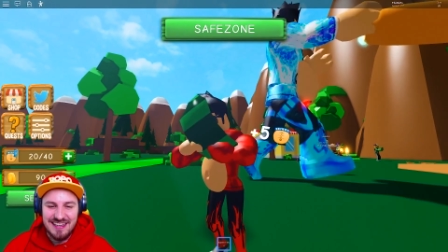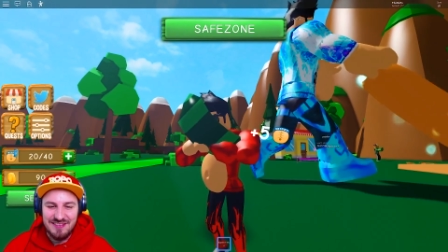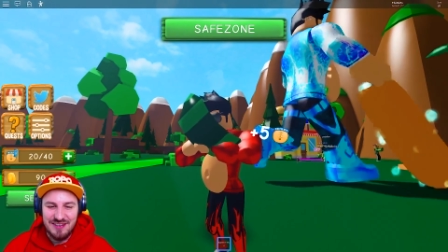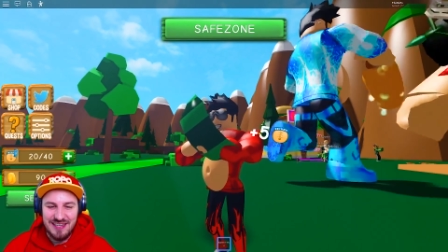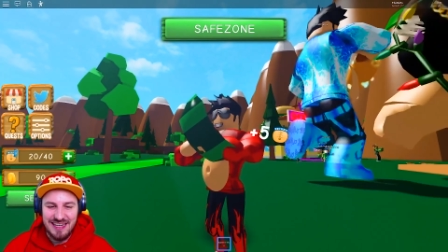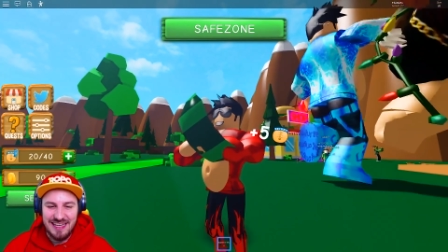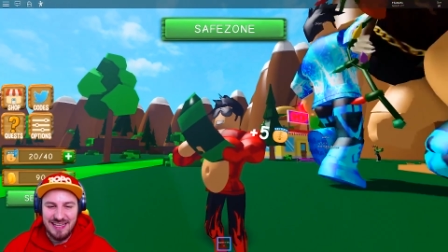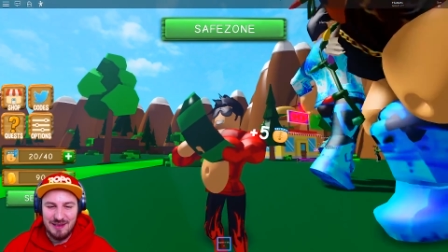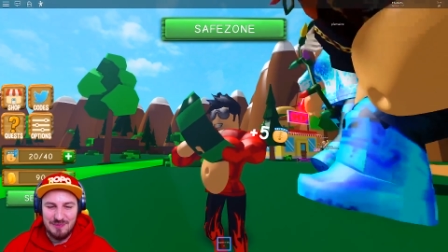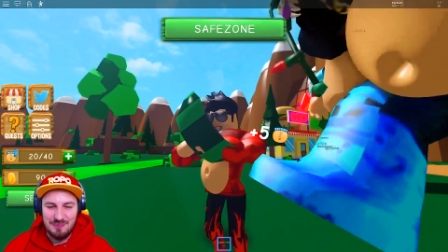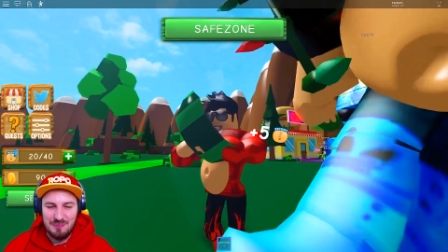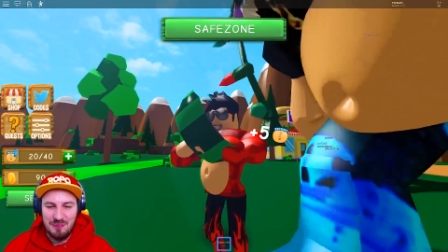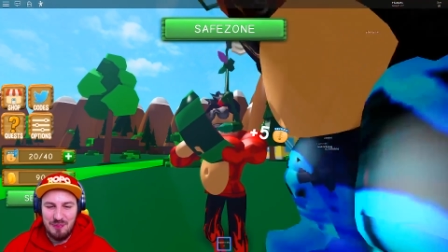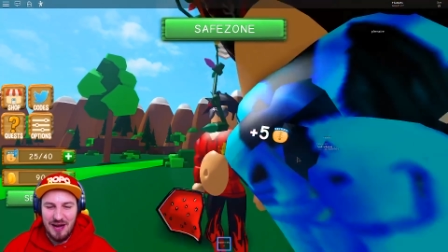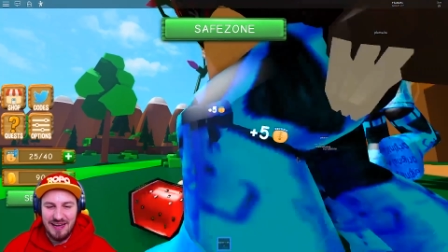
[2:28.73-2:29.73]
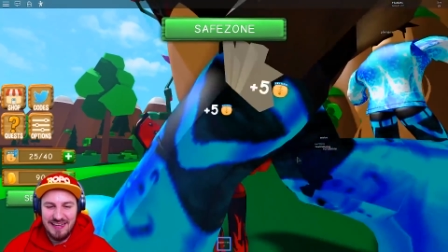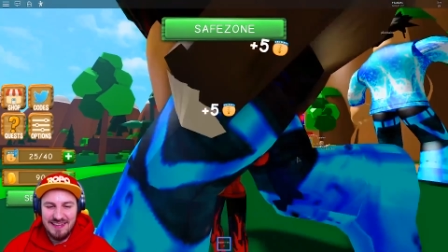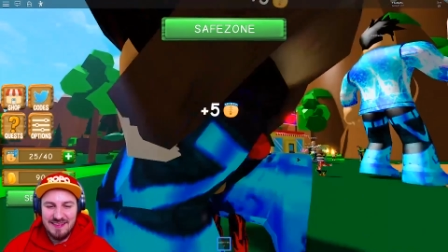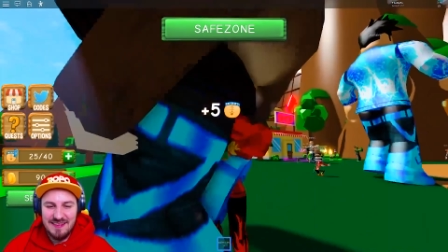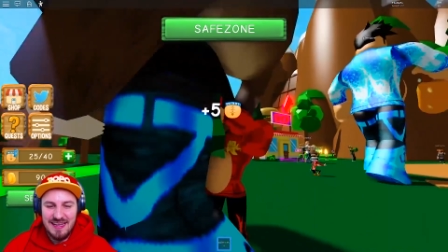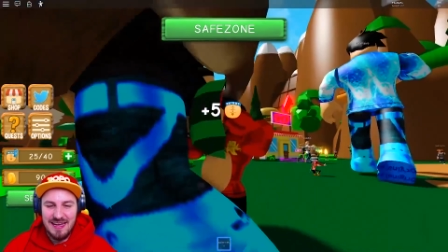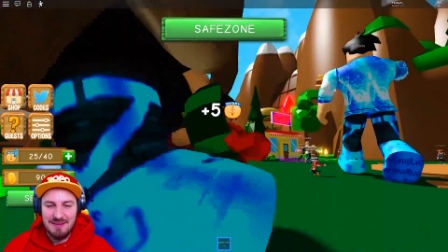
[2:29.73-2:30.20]
Oh, my little oh. butt.
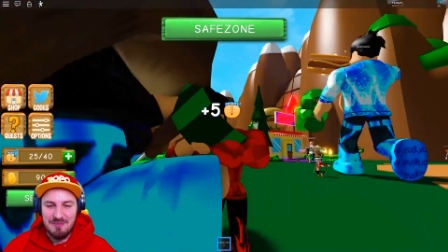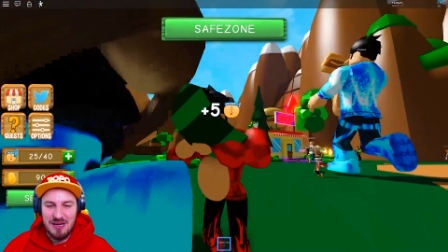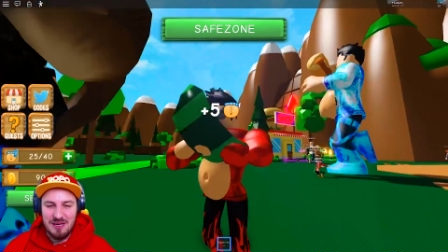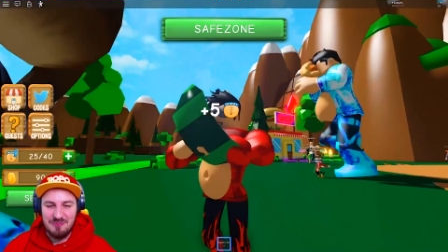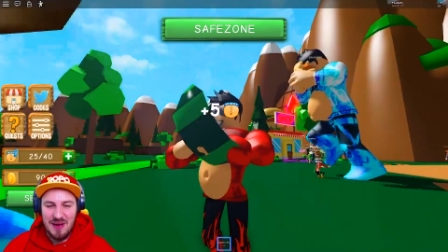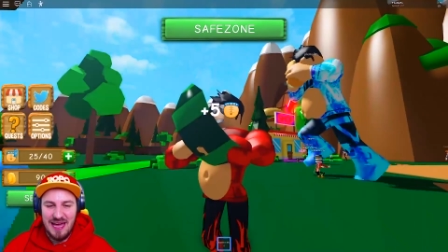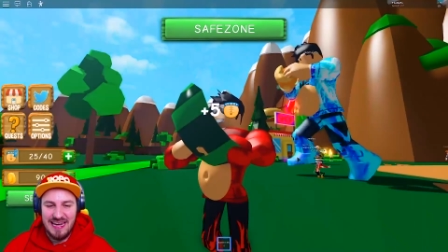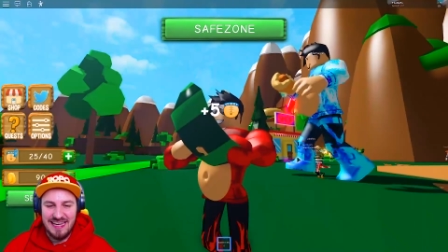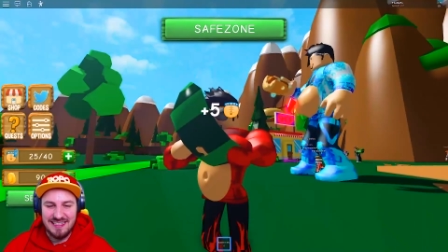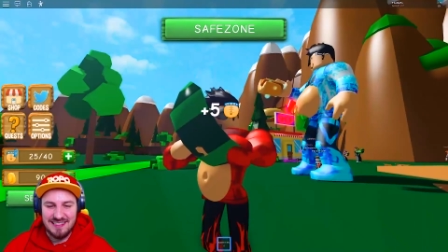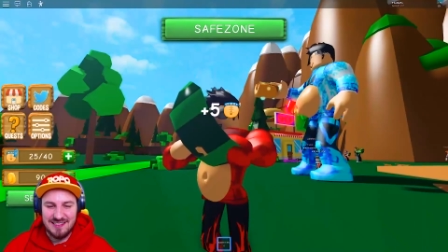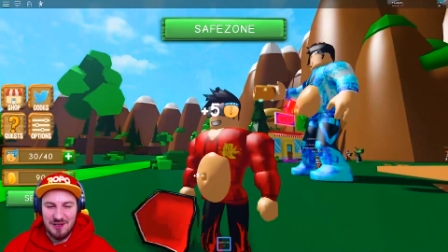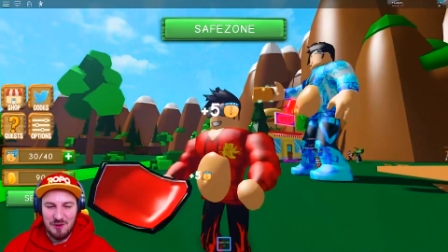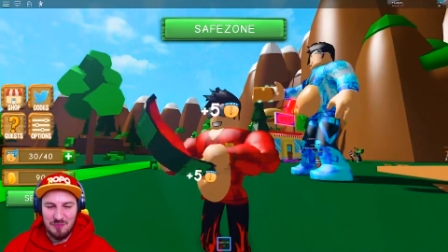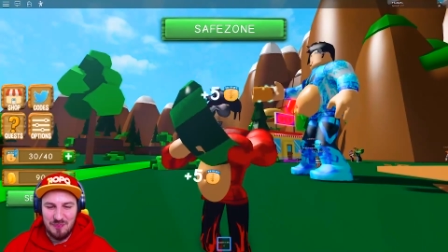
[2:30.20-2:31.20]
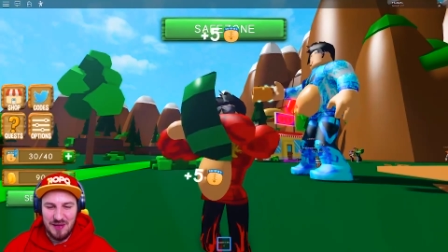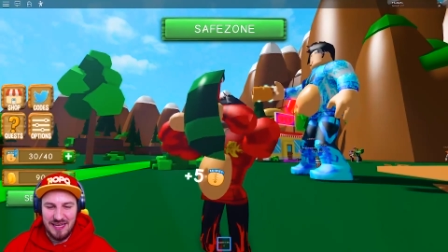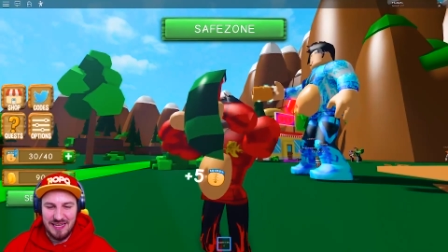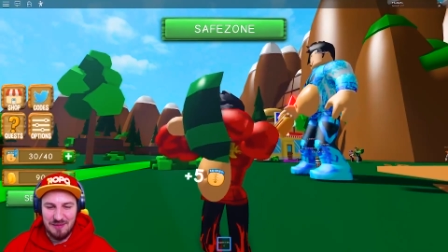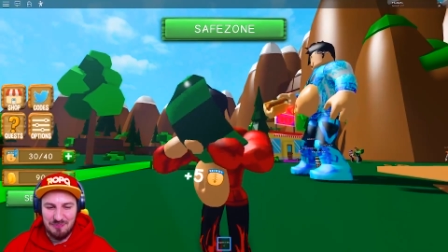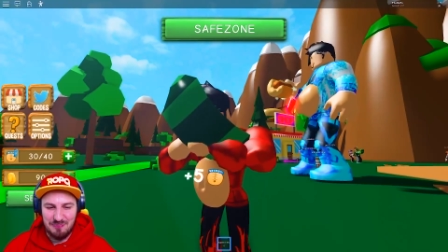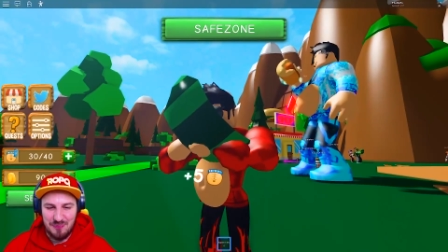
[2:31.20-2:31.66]
My belly is so
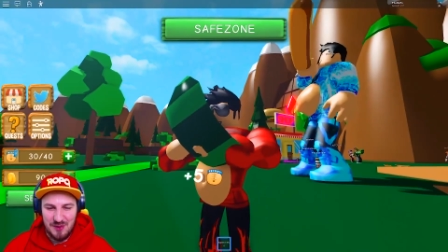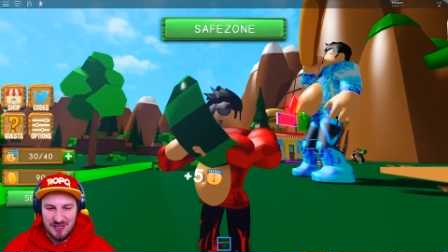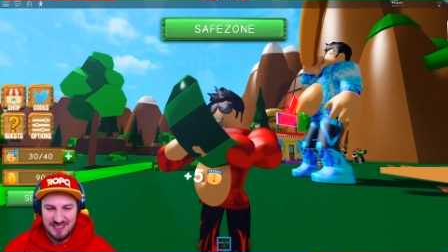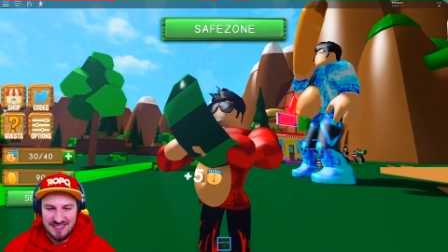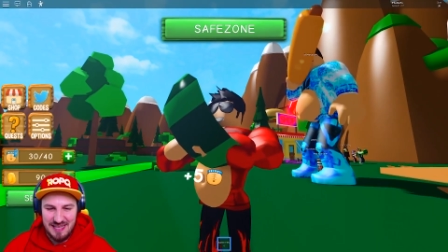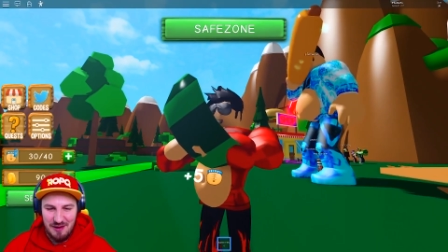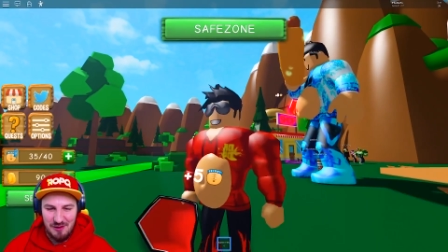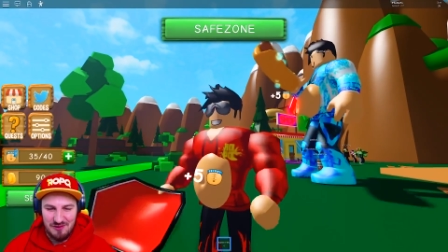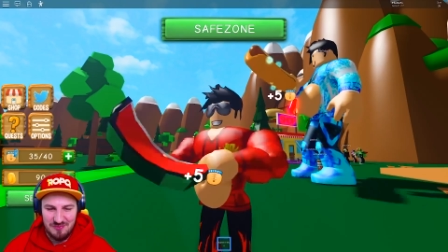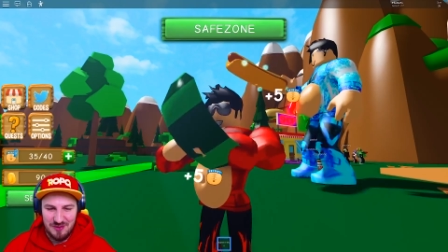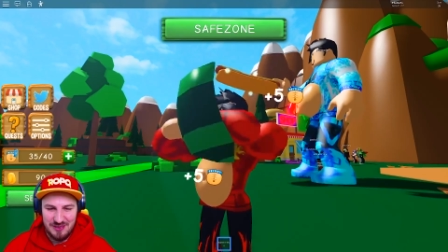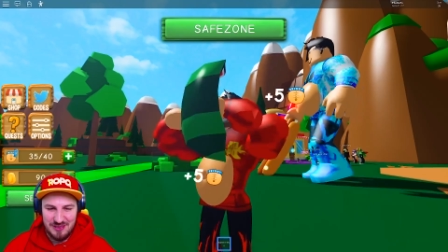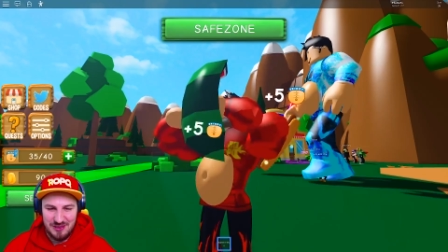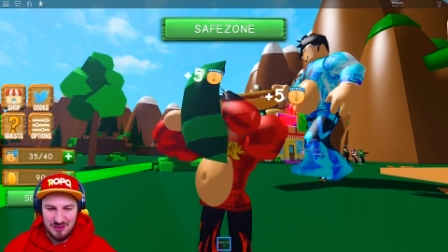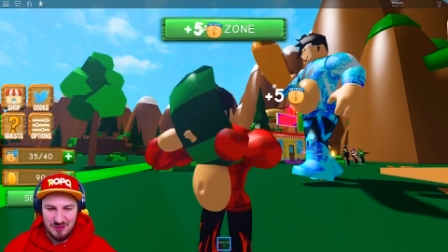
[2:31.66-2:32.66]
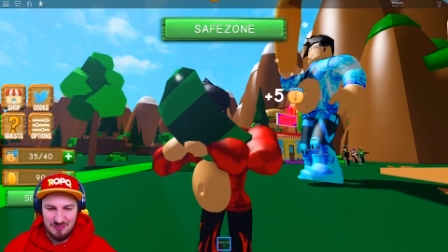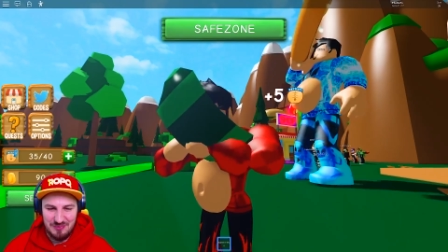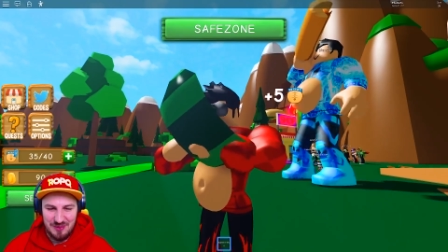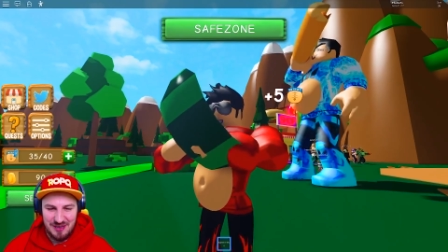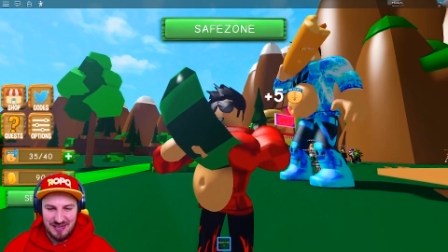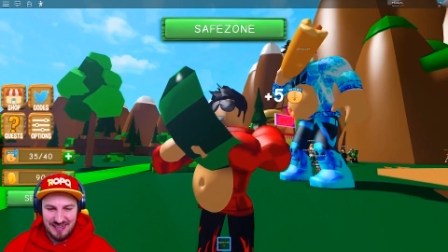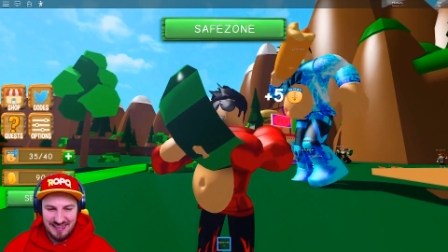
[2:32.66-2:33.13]
big it bursts out of my
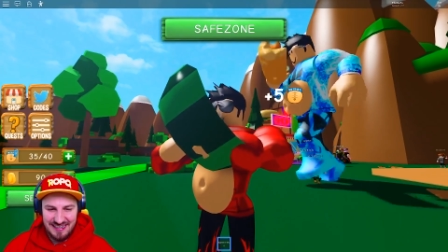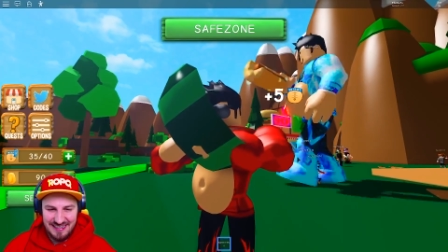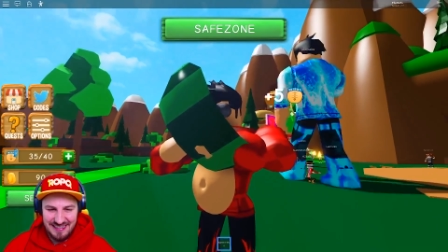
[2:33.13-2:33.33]
jumper.